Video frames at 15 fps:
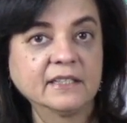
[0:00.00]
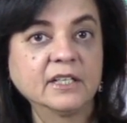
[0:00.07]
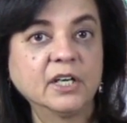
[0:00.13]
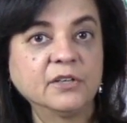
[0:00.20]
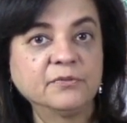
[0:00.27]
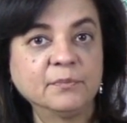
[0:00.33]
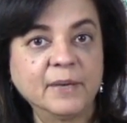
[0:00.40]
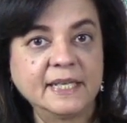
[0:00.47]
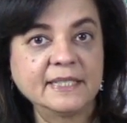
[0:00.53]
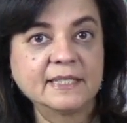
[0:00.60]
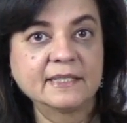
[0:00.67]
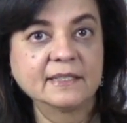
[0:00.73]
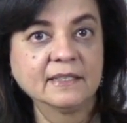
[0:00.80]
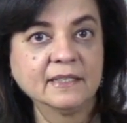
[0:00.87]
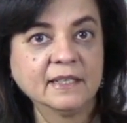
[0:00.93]
of
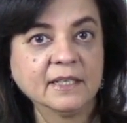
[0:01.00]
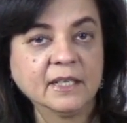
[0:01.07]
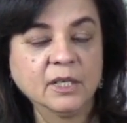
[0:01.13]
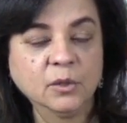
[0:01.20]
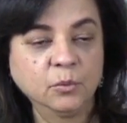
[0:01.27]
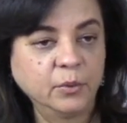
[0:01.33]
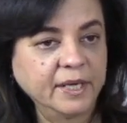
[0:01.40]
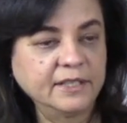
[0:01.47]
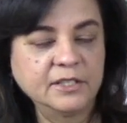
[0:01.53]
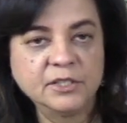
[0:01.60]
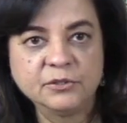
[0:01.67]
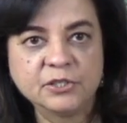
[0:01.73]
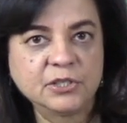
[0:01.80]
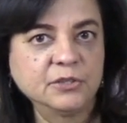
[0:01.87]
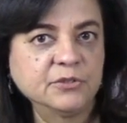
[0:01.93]
medicine. Whether
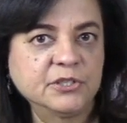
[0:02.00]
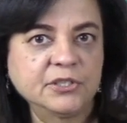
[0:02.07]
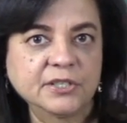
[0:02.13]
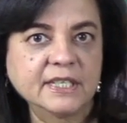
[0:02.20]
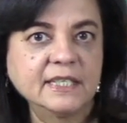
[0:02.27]
you choose to